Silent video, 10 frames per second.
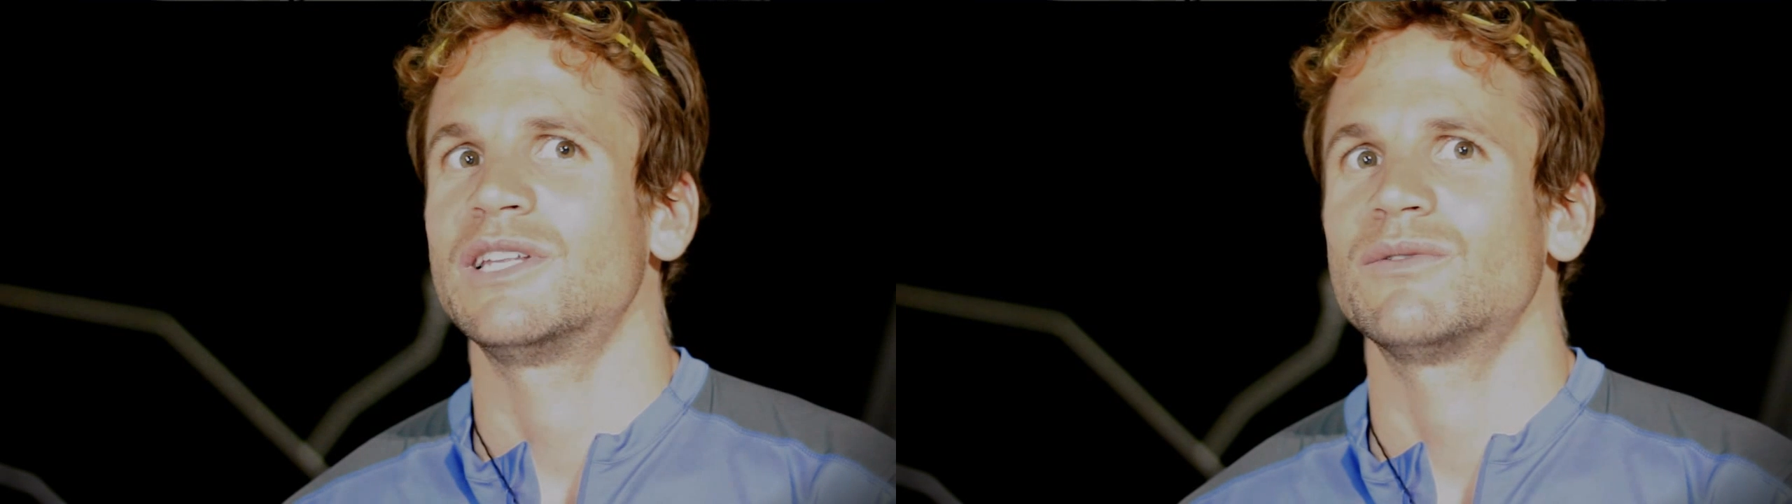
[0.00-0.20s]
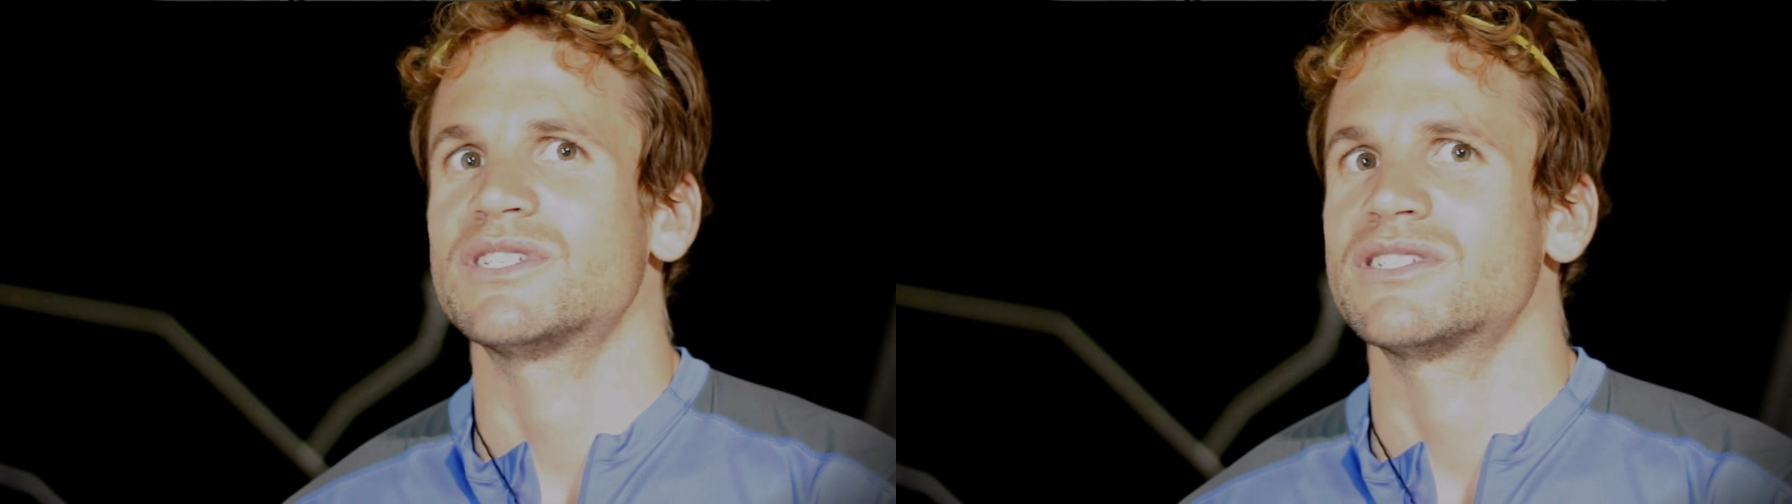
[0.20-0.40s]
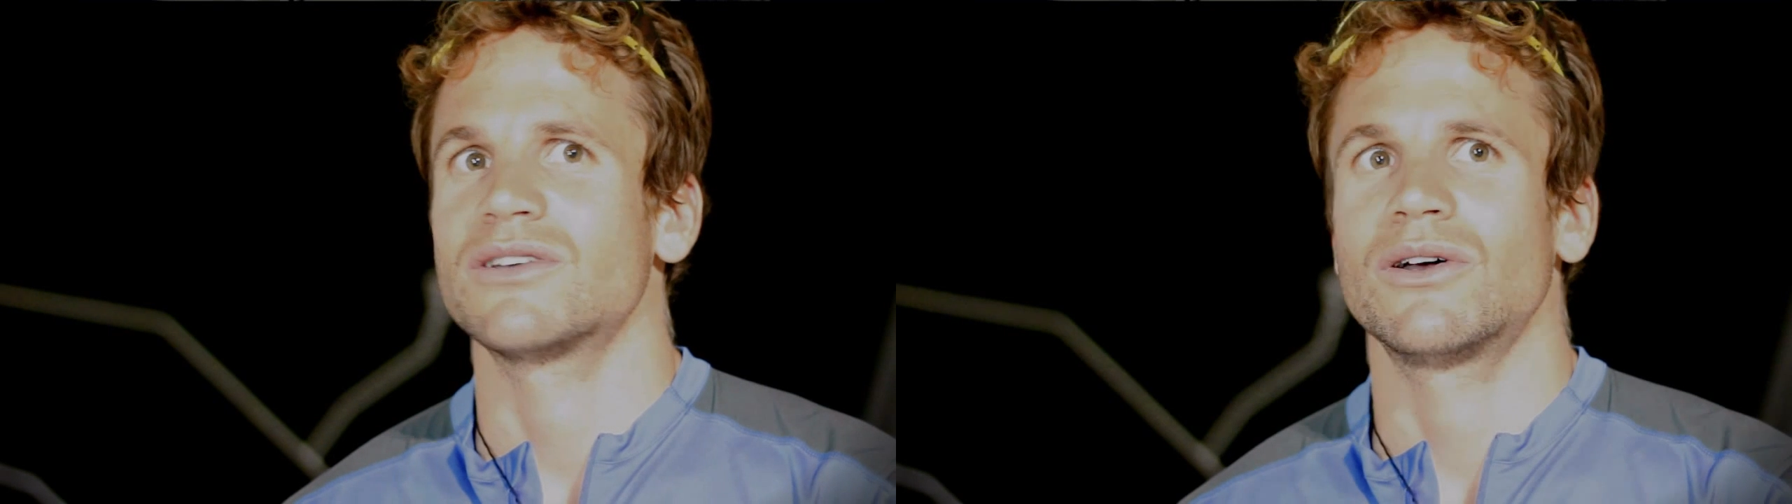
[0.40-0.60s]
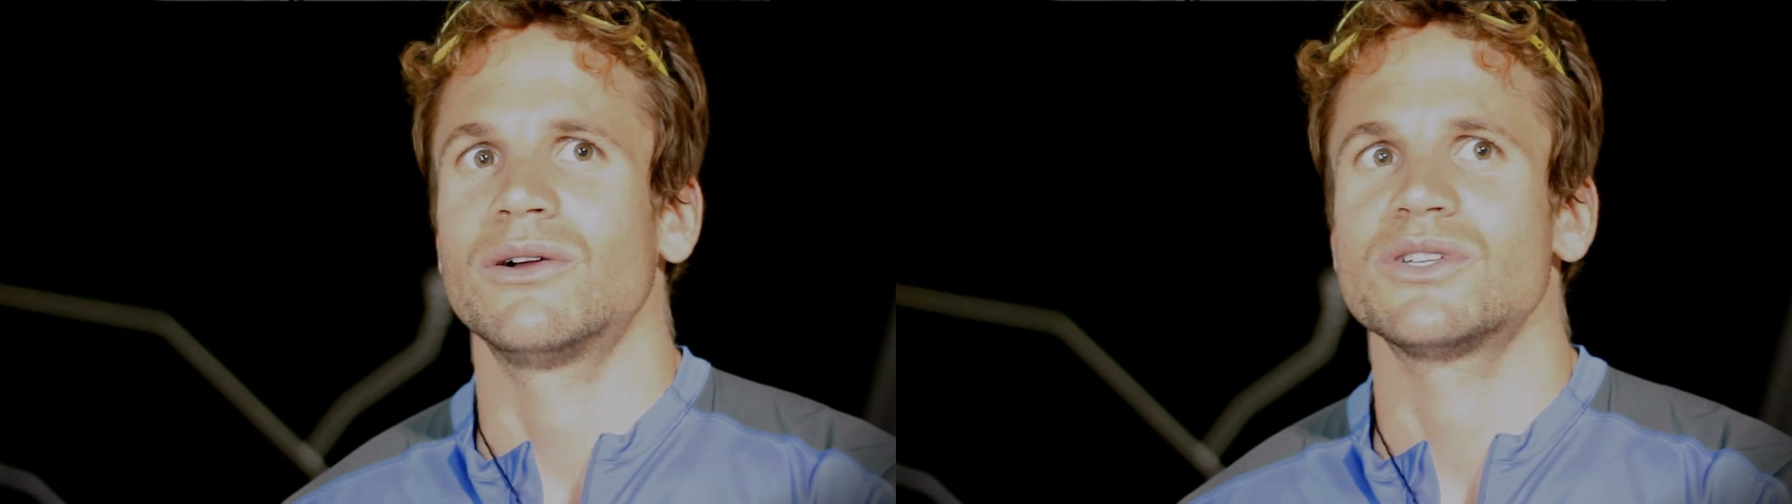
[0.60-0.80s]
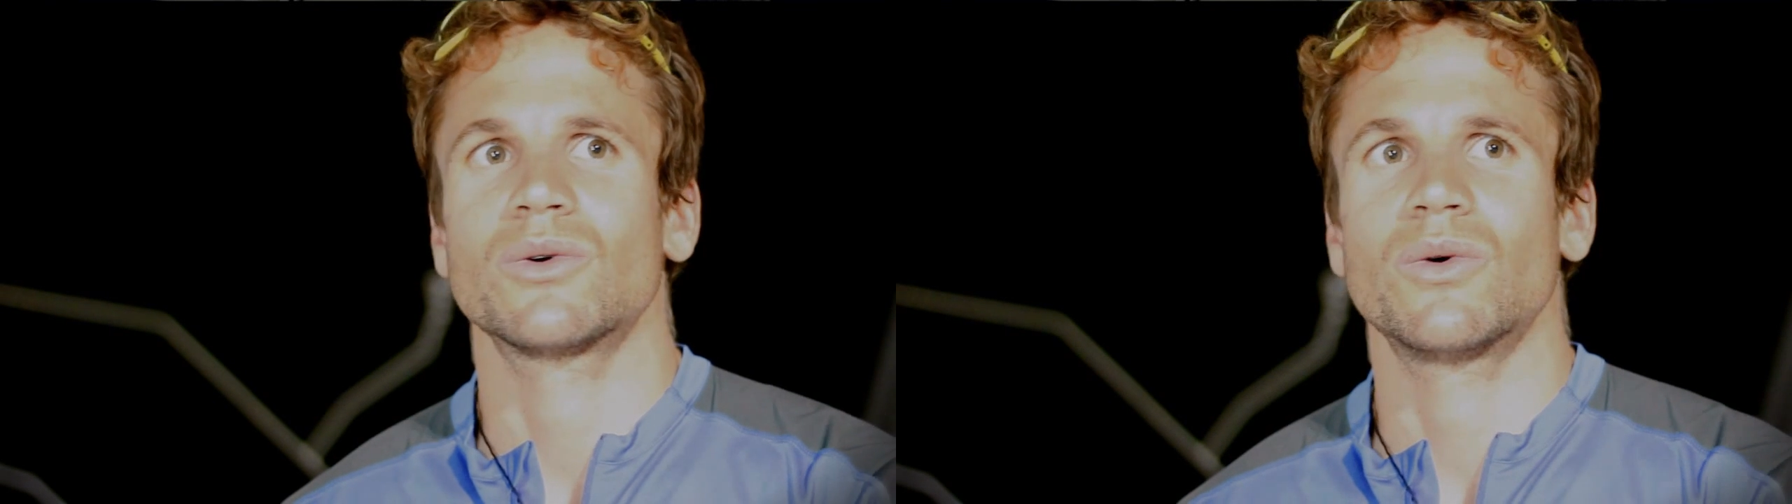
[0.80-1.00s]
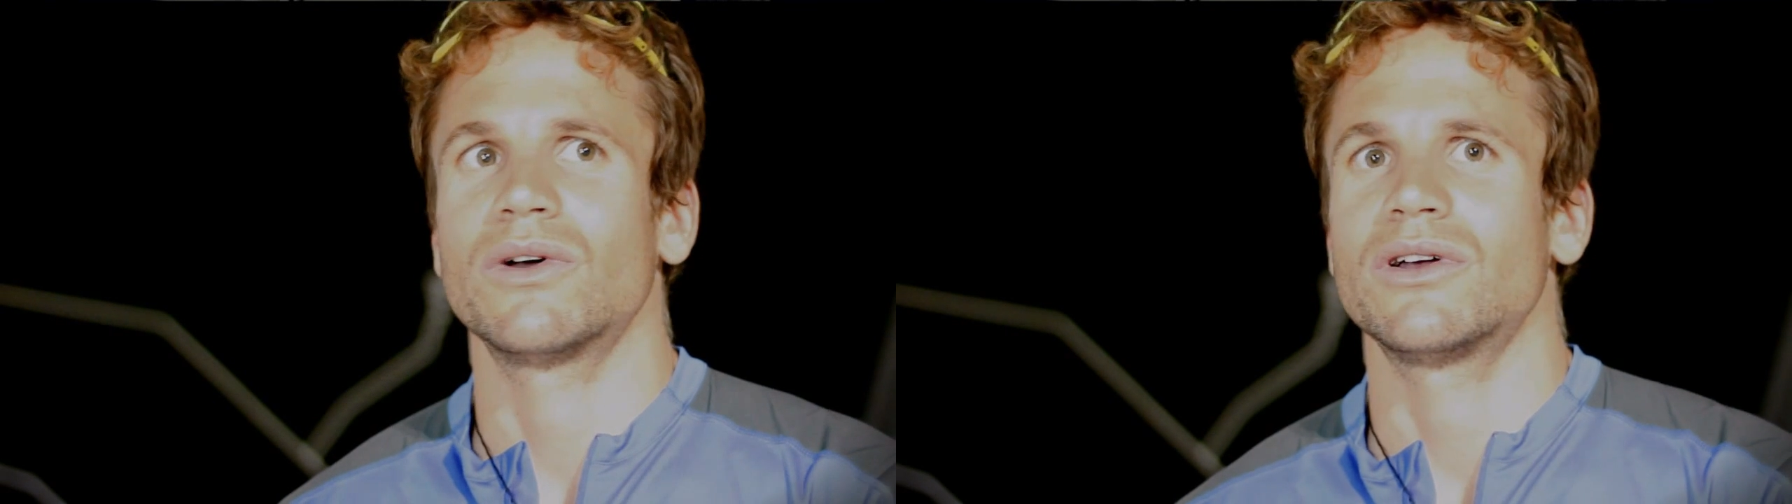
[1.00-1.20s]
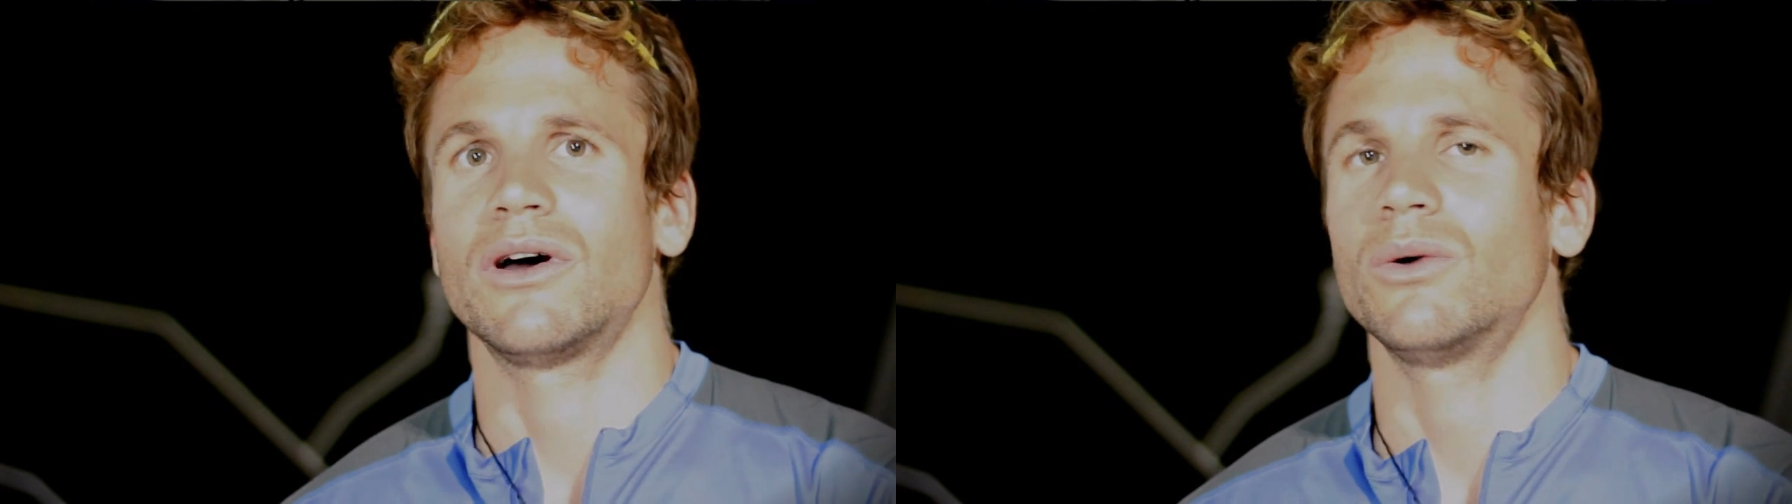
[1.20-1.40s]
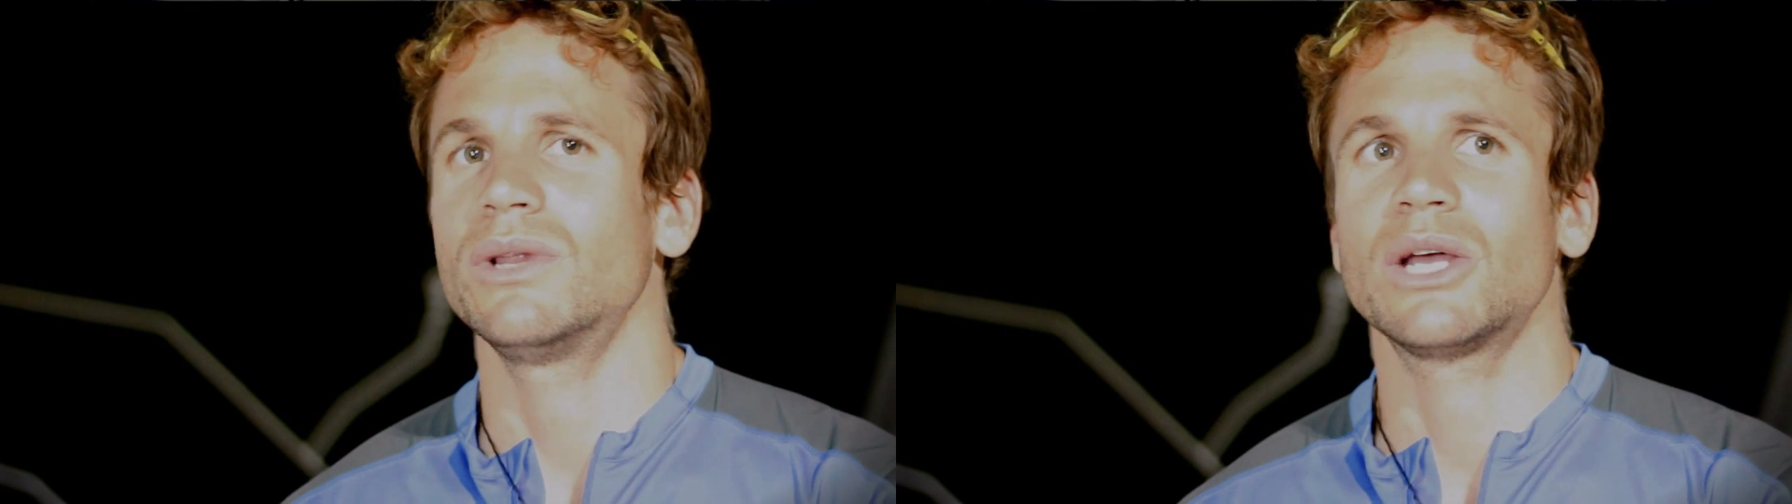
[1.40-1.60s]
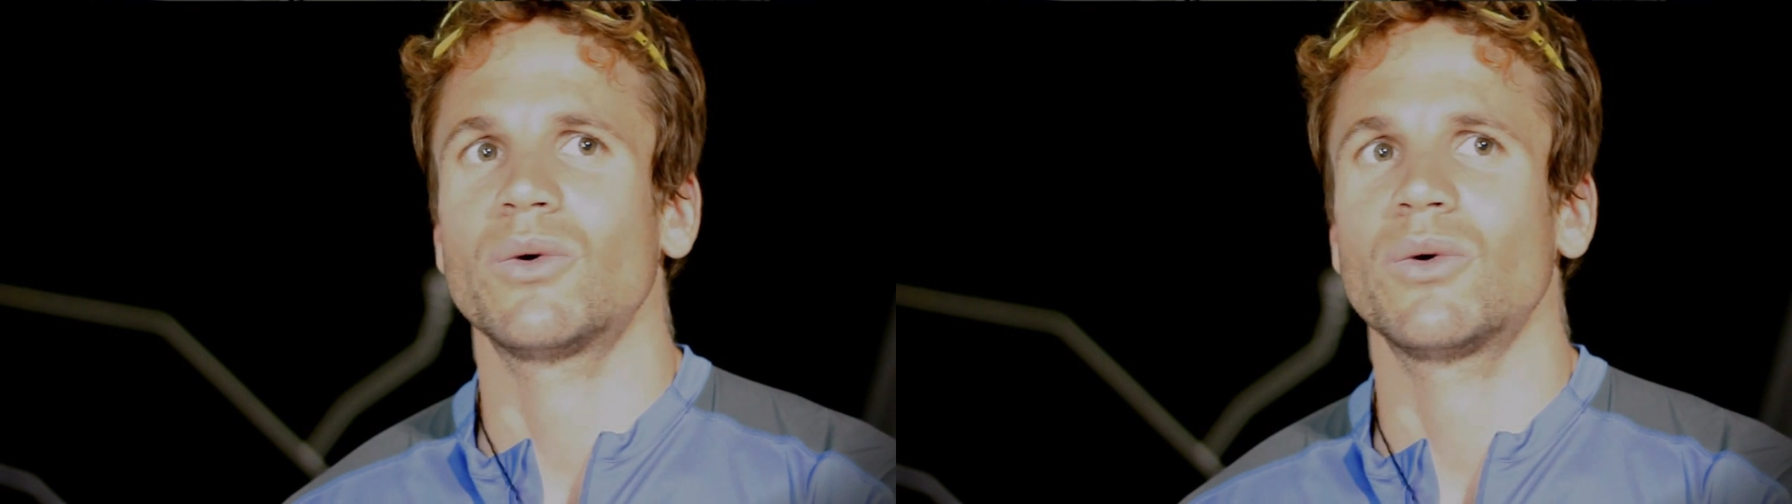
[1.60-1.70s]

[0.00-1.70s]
it was also only